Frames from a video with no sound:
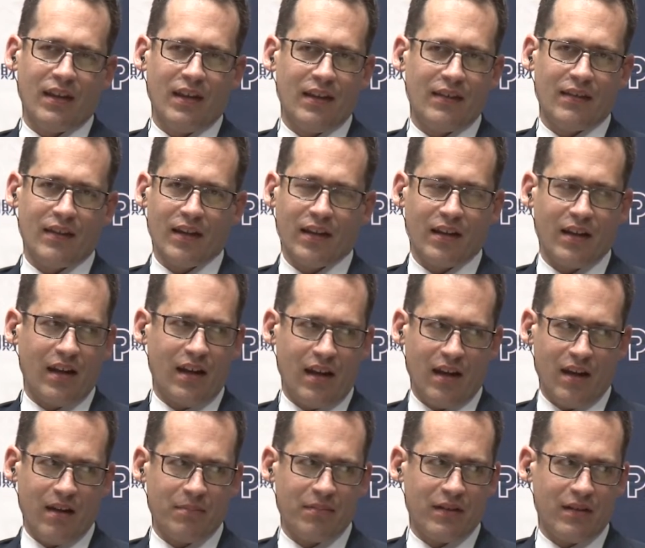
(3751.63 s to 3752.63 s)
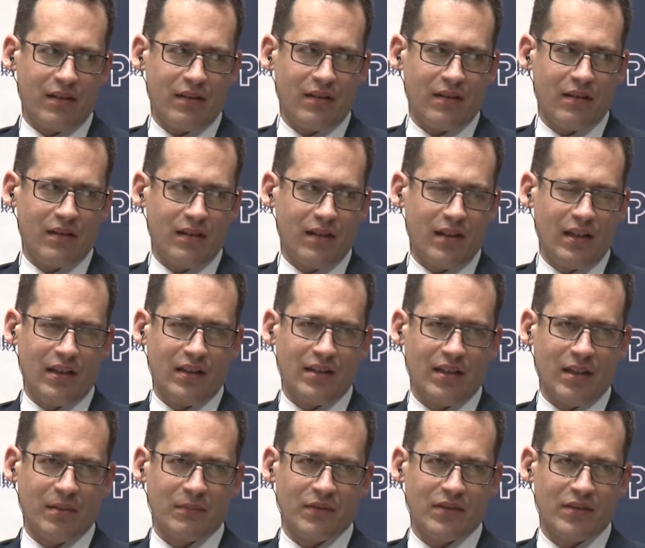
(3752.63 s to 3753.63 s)
it's not going to happen
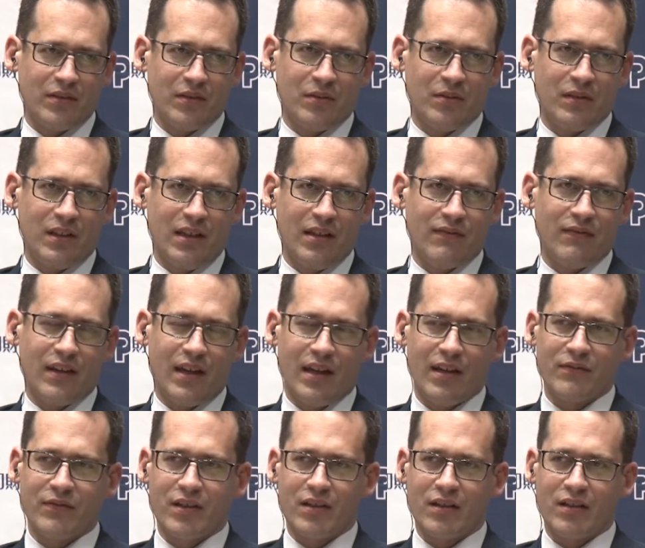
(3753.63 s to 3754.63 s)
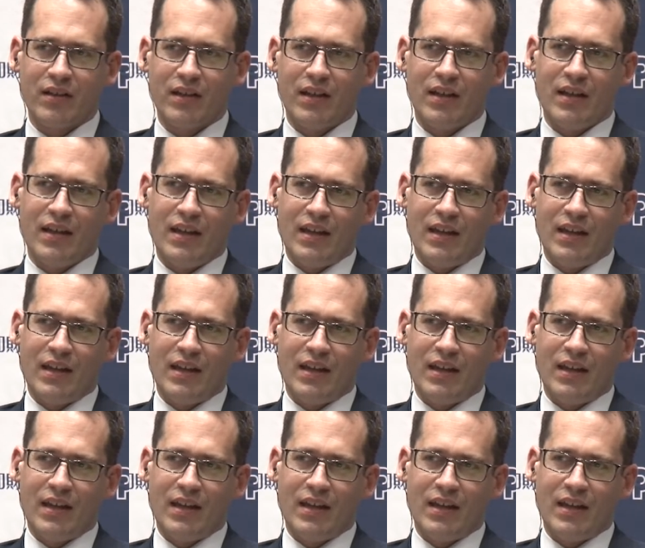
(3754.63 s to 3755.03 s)
anytime soon, if ever.